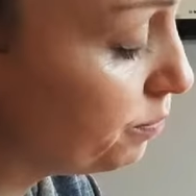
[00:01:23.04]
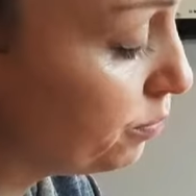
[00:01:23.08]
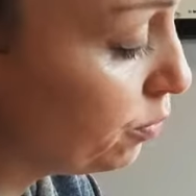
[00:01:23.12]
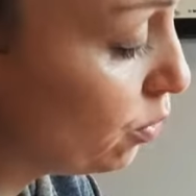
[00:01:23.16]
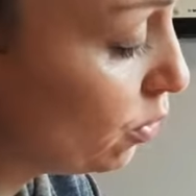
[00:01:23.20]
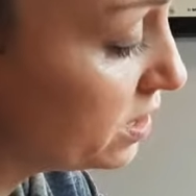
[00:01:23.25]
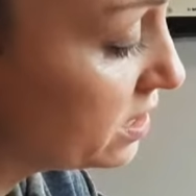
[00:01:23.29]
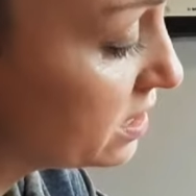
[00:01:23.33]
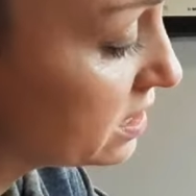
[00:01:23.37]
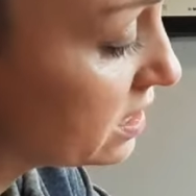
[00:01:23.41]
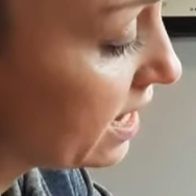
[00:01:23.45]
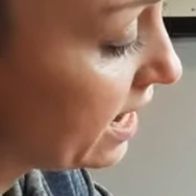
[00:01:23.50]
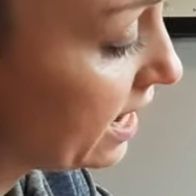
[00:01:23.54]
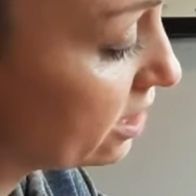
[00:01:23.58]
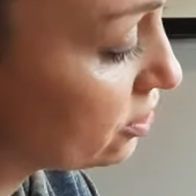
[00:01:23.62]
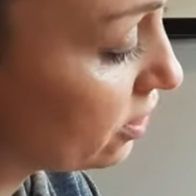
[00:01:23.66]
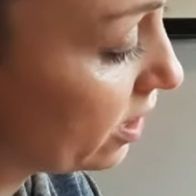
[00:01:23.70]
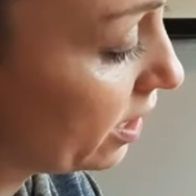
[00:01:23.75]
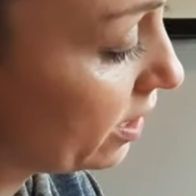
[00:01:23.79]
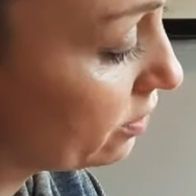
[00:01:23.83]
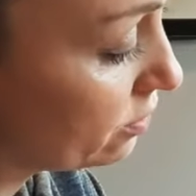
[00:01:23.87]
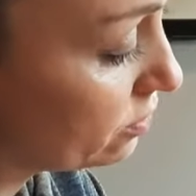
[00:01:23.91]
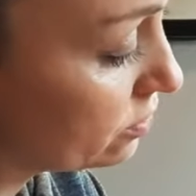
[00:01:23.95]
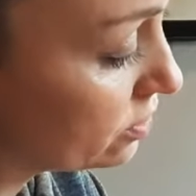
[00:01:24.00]
pointing the
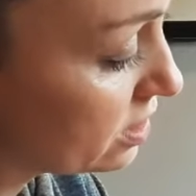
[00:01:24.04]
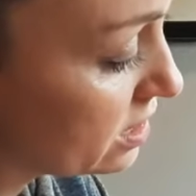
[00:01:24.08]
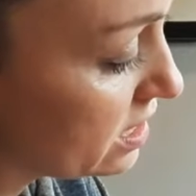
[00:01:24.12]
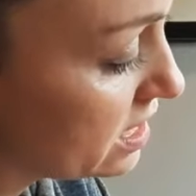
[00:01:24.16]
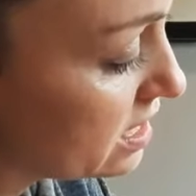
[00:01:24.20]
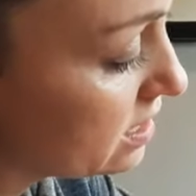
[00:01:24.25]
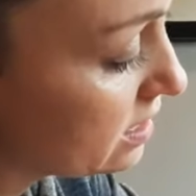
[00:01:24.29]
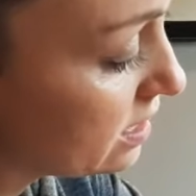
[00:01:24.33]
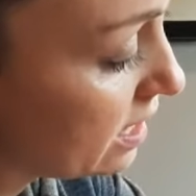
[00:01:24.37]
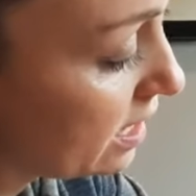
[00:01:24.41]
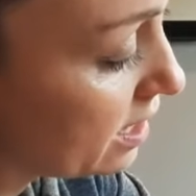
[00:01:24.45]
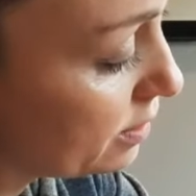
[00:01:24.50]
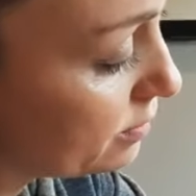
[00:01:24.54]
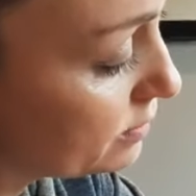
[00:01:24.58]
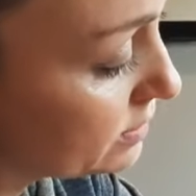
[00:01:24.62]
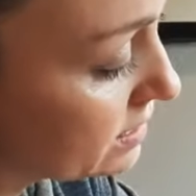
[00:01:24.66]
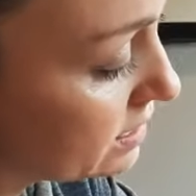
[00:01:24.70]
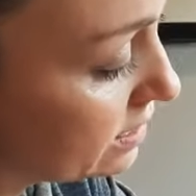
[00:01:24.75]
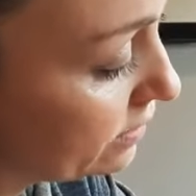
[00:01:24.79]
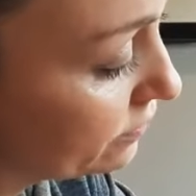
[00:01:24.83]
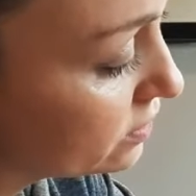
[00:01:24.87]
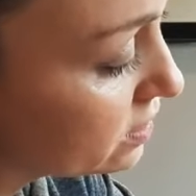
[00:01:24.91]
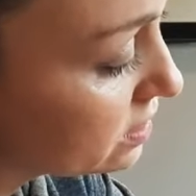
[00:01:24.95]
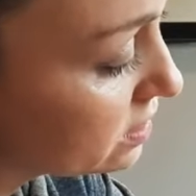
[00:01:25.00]
hairdryer underneath and I was
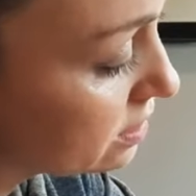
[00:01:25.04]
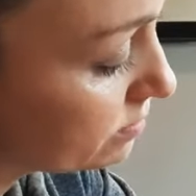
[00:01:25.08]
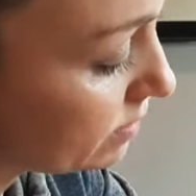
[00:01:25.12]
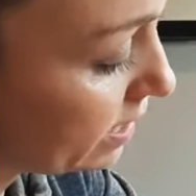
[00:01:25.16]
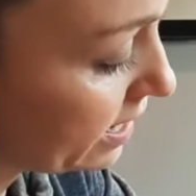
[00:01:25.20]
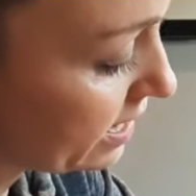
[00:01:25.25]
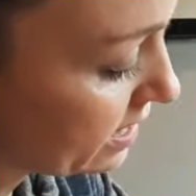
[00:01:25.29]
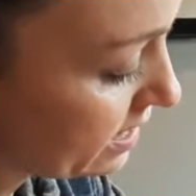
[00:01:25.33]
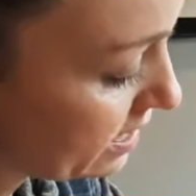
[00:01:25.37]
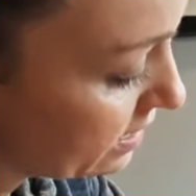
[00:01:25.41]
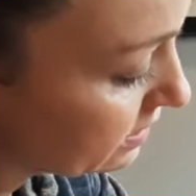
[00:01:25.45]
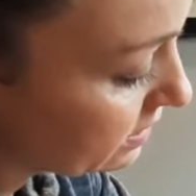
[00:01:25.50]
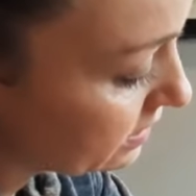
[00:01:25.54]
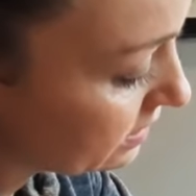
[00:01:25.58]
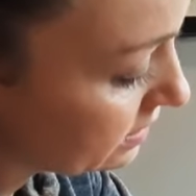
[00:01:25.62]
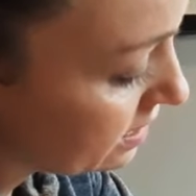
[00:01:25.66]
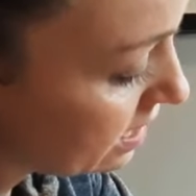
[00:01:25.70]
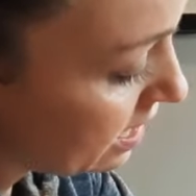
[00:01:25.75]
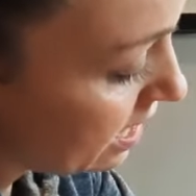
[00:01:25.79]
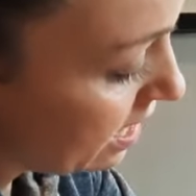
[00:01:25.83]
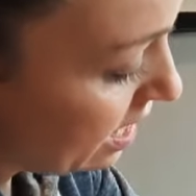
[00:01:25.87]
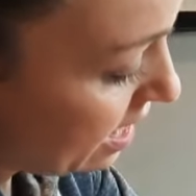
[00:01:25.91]
lifting them like this,